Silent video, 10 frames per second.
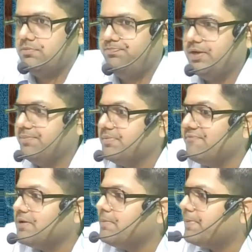Premium
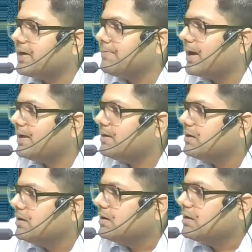will be paid by
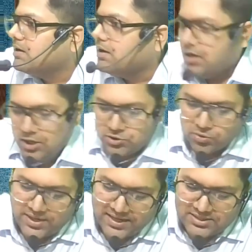to
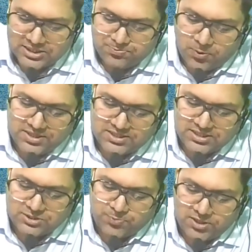take this policy,
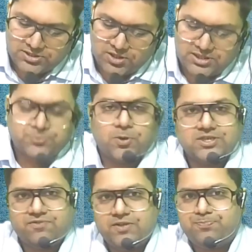or this
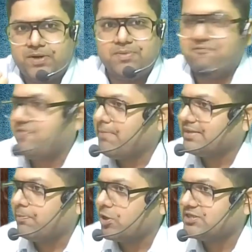policy. With premium, we buy
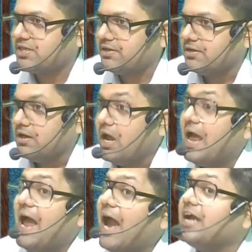the policy,
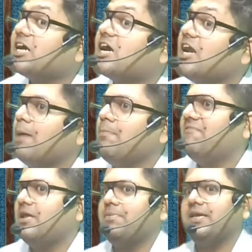and claim
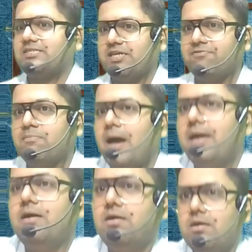will be received
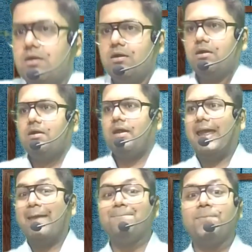by
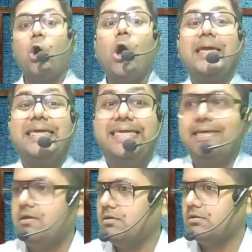employee.